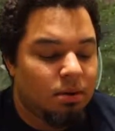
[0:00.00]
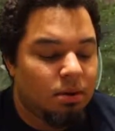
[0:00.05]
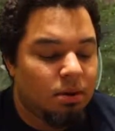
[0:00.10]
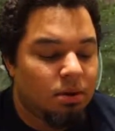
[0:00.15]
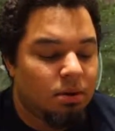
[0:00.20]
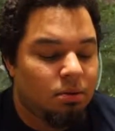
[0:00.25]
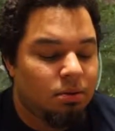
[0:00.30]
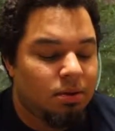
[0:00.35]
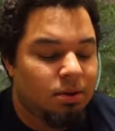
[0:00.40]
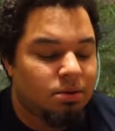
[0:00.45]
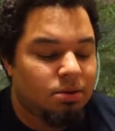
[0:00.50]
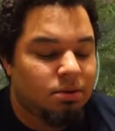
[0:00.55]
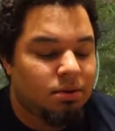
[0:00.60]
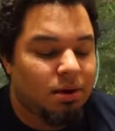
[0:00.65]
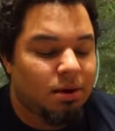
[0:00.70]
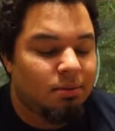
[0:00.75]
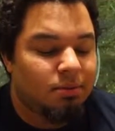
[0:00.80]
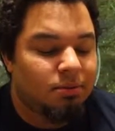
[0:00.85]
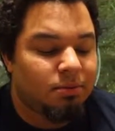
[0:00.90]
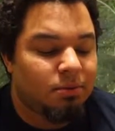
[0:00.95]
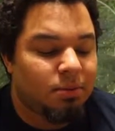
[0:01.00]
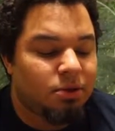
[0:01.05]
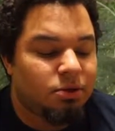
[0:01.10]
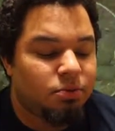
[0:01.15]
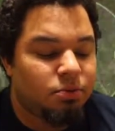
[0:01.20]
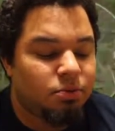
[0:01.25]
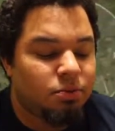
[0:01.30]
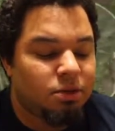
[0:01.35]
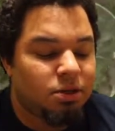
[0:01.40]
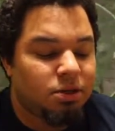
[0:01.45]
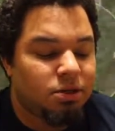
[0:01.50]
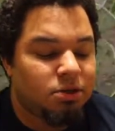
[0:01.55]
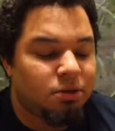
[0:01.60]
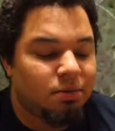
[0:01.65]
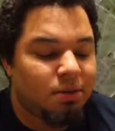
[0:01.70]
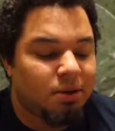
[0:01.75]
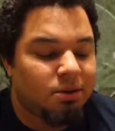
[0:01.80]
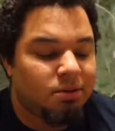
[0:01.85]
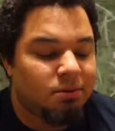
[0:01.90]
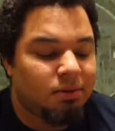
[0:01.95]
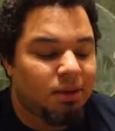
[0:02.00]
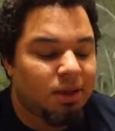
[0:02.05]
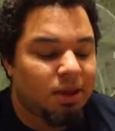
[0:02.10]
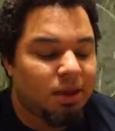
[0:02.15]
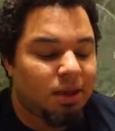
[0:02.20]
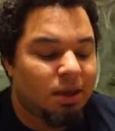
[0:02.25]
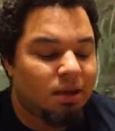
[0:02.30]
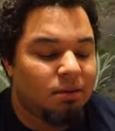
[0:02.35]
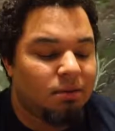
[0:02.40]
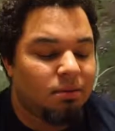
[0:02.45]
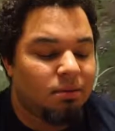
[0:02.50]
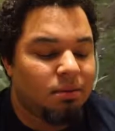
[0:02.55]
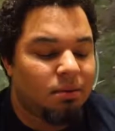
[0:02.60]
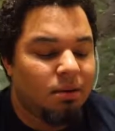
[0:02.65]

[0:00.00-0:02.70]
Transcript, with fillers: Always grab as much wood as you possibly can.